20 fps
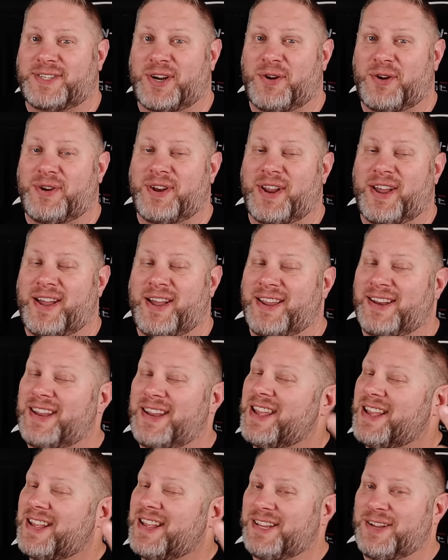turned
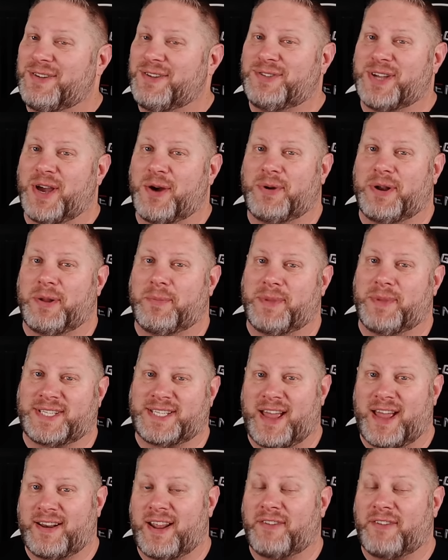on. You don't want to
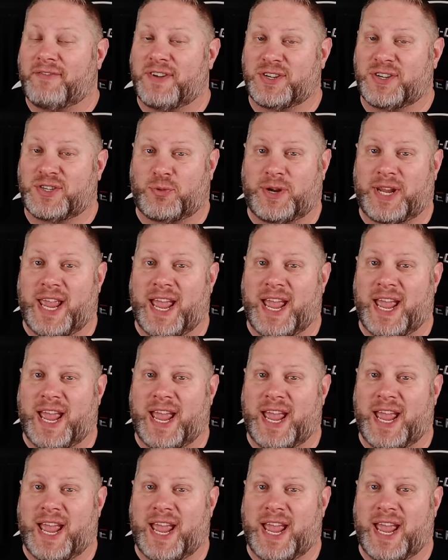miss out on future